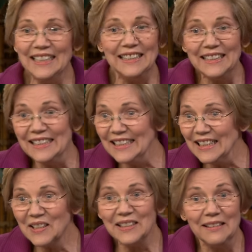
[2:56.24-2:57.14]
real?
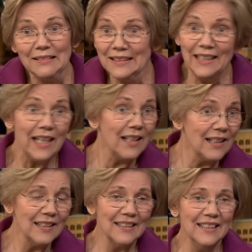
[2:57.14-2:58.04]
Yeah. He yeah.
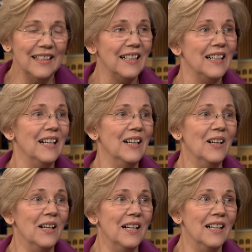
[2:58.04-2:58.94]
seems kind of like a quiet